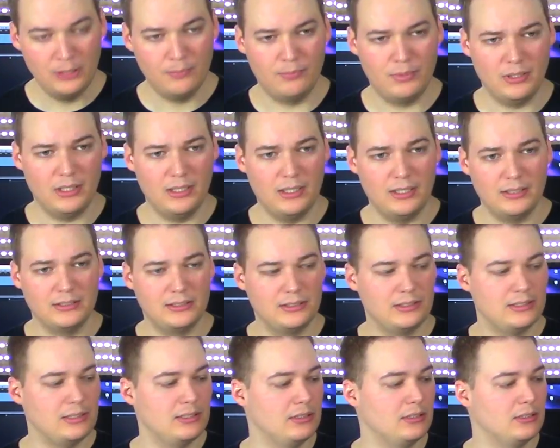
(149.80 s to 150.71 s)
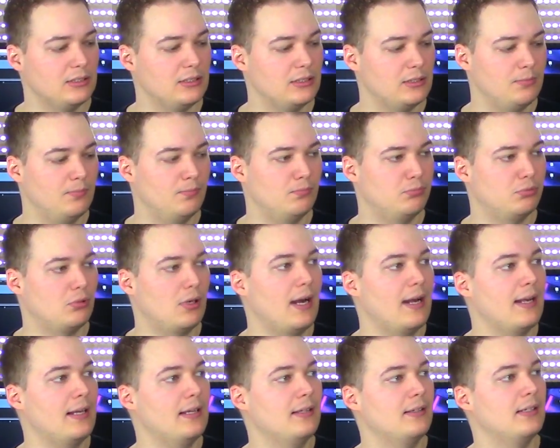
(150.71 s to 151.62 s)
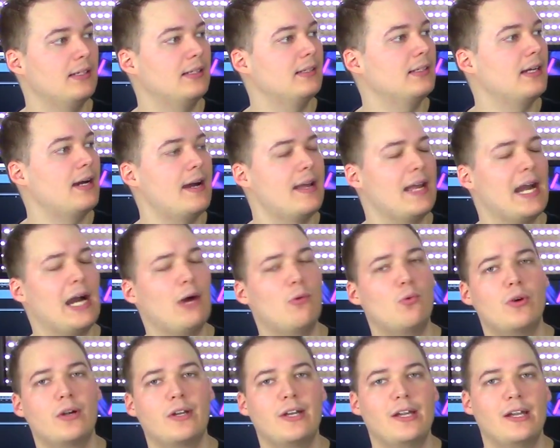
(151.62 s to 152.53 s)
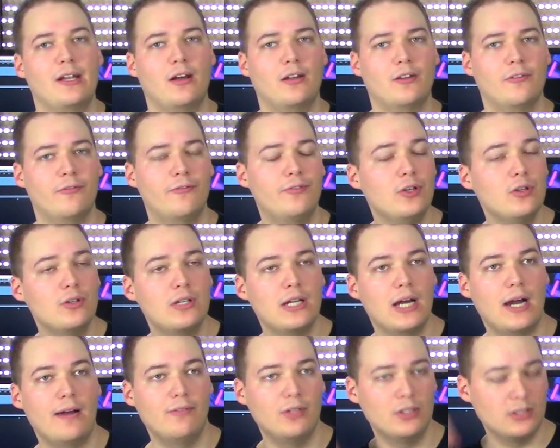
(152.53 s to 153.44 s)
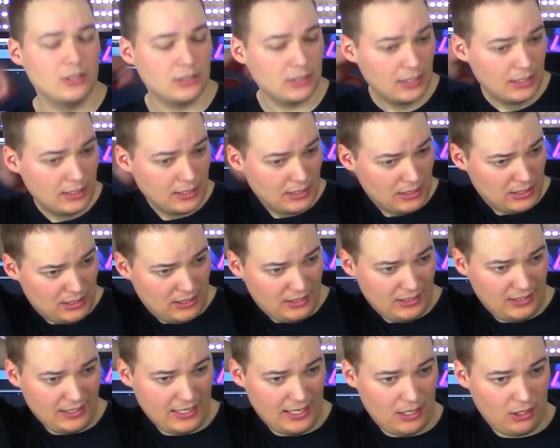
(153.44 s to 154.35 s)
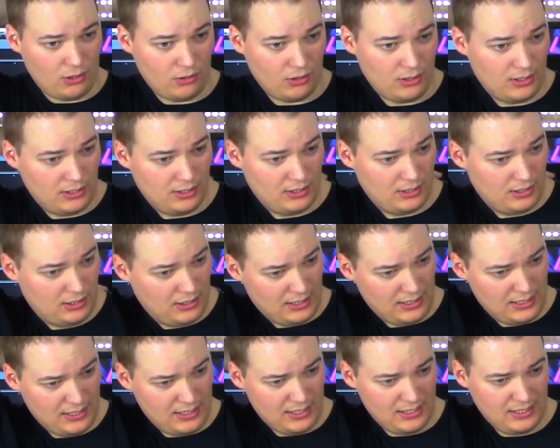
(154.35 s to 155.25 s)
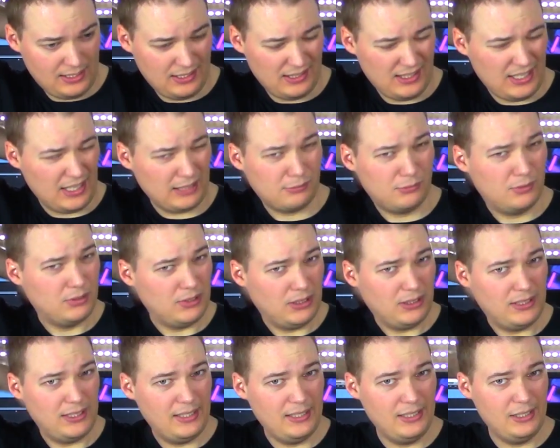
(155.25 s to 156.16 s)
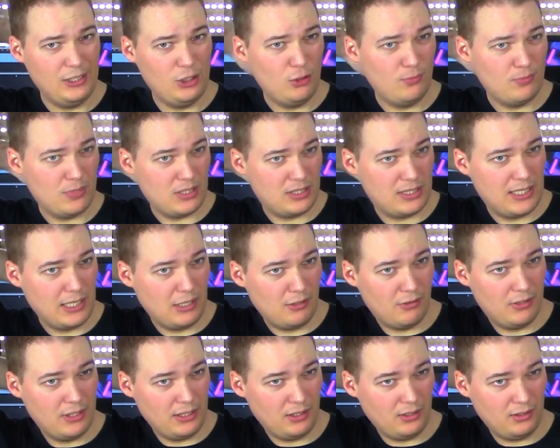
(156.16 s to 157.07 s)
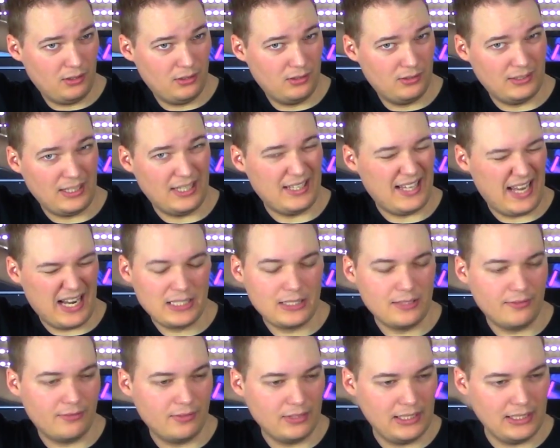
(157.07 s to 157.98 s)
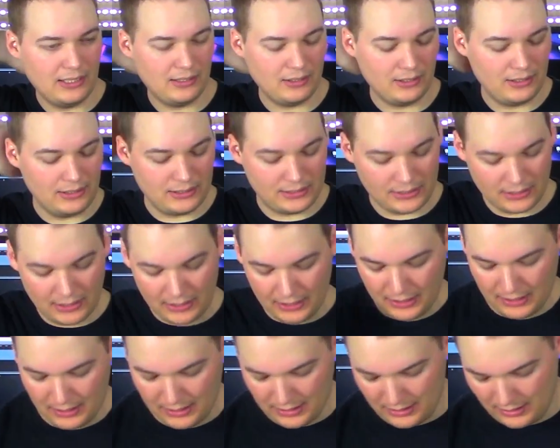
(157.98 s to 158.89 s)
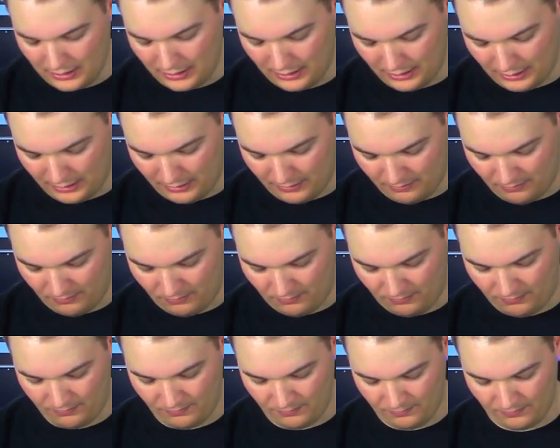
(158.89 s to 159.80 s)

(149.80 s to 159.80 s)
But since Brian and I are working on a few covers now, and not really new material, not actively at least, I